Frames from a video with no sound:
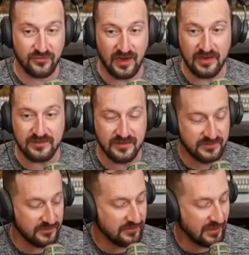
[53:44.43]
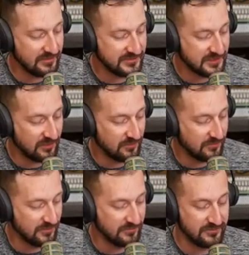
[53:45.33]
Trying to do that.
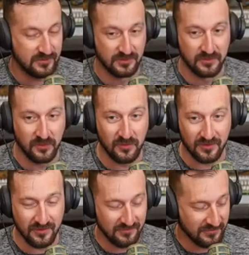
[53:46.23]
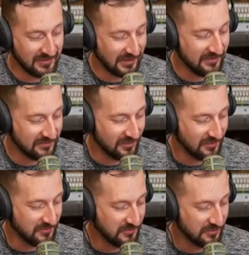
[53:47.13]
So Rekieta
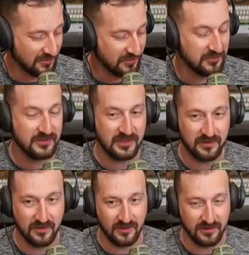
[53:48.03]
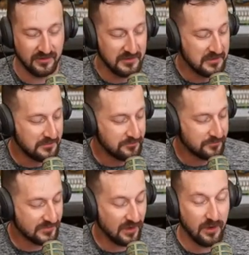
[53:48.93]
Law lore, early on,
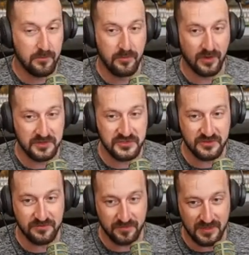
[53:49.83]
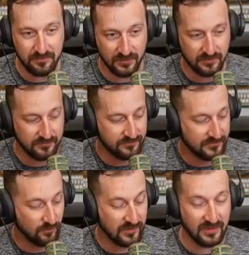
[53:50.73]
a bunch of people,
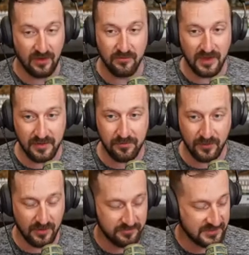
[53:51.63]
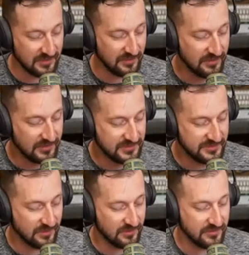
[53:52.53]
without my prompting,
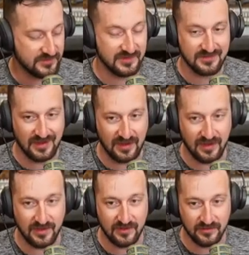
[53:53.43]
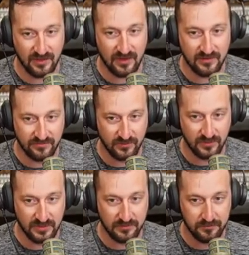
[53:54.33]
started to tag
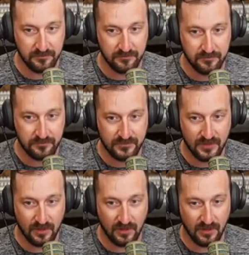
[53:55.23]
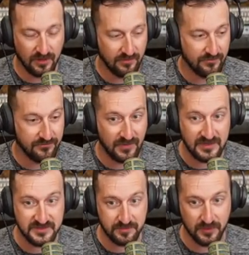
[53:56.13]
Lagavulin on
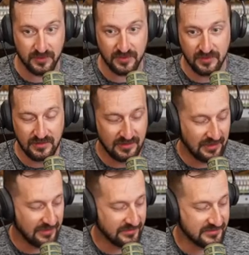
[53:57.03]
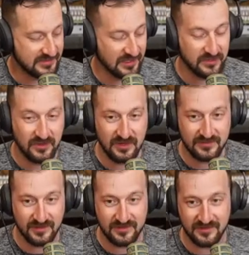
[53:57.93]
Facebook. And they said, you
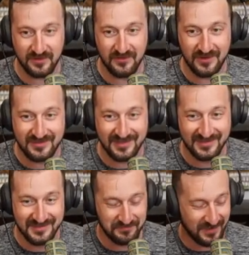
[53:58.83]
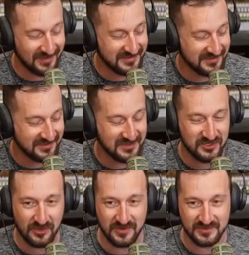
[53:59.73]
need to sponsor this
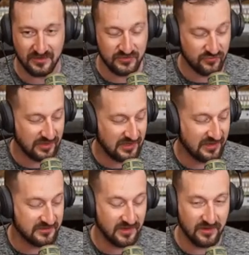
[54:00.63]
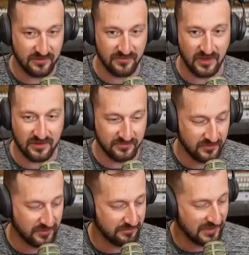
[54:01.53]
show, because I was drinking a ton of
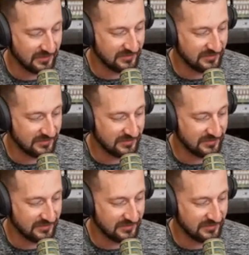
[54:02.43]
Lagavulin